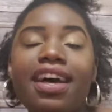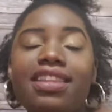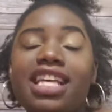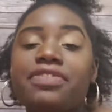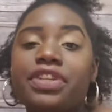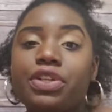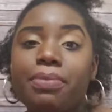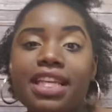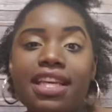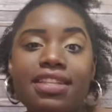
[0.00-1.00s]
Thanks for your
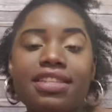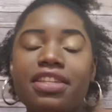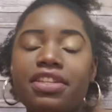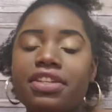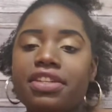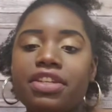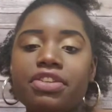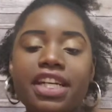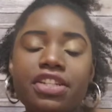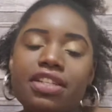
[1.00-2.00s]
obedience and your
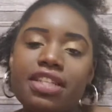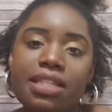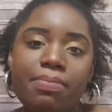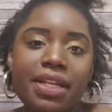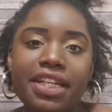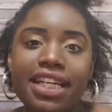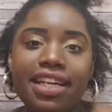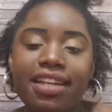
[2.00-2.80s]
gracious spirit.